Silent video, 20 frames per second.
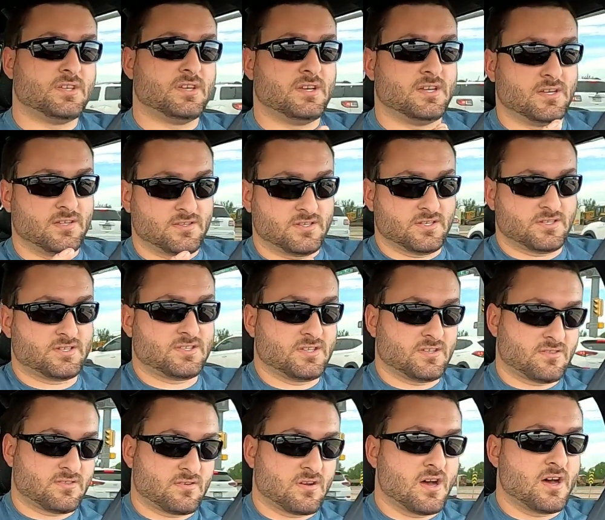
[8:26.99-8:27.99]
the
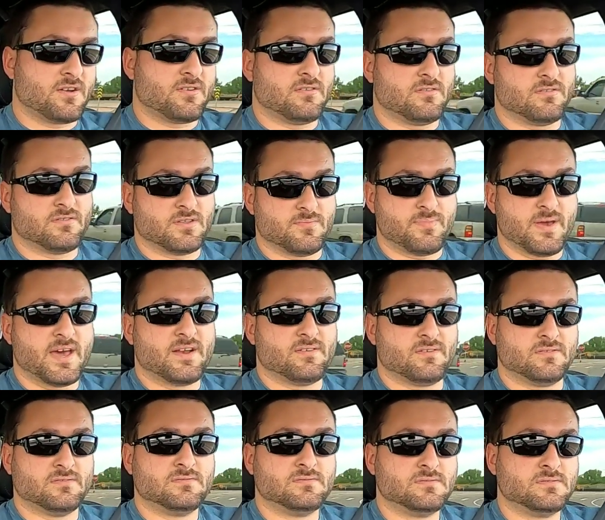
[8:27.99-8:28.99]
throttle, the
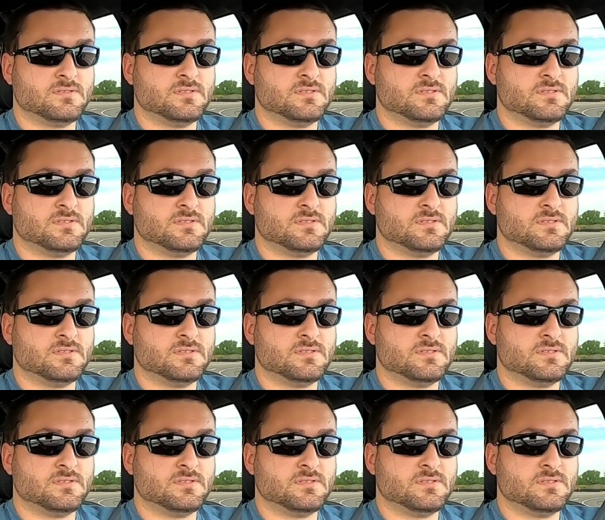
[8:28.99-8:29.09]
pedal.